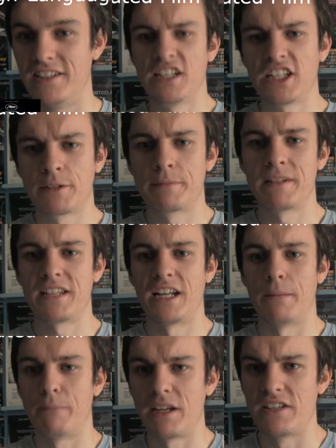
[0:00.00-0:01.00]
So next up is Best
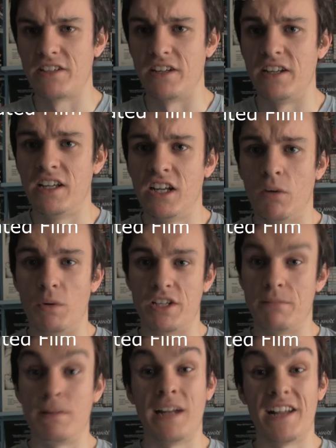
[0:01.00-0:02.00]
Animation, which
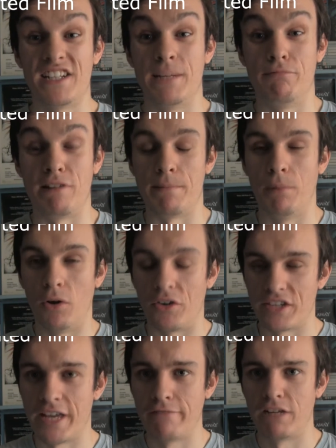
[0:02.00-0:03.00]
has been actually a pretty poor
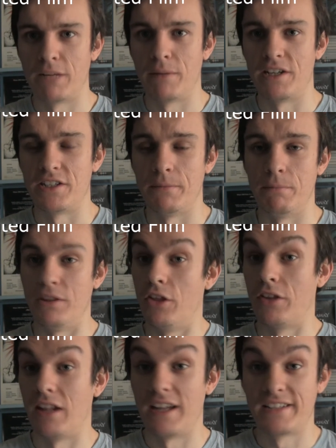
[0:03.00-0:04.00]
year for animation, but
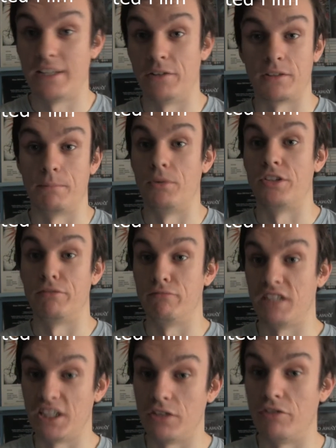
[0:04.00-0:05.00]
nonetheless there was a bunch of
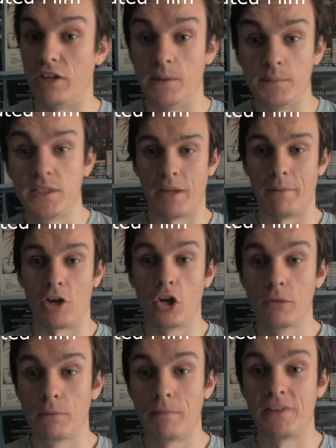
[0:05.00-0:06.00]
really good films. And my
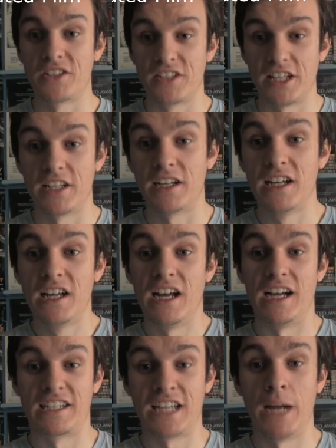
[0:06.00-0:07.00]
honourable mentions here
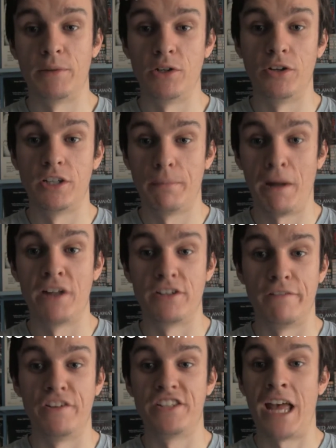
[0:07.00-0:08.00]
are Captain Underpants,
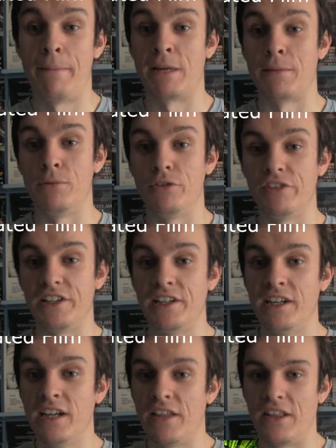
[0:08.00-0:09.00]
the first epic movie,
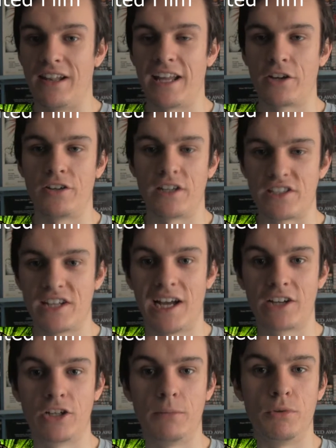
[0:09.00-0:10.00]
the Lego
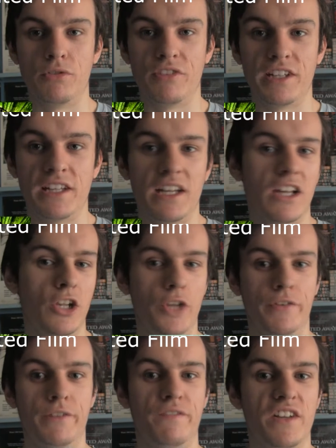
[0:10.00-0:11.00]
Ninjago movie,
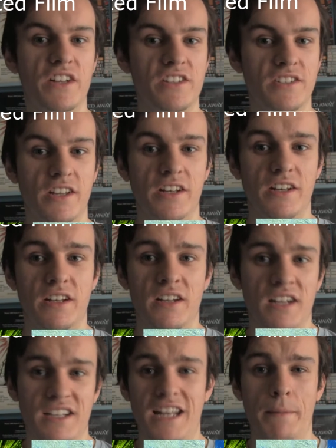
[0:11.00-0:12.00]
Loving Vincent,
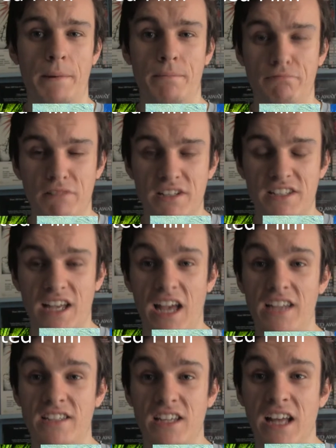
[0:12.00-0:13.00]
Napping
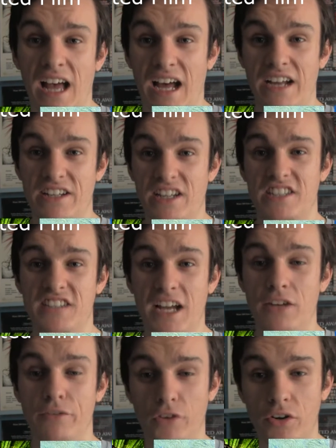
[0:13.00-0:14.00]
Princess, and A
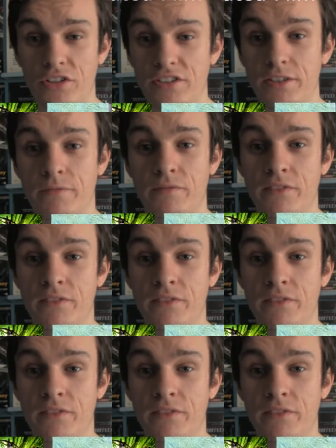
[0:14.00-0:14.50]
Silent Voice.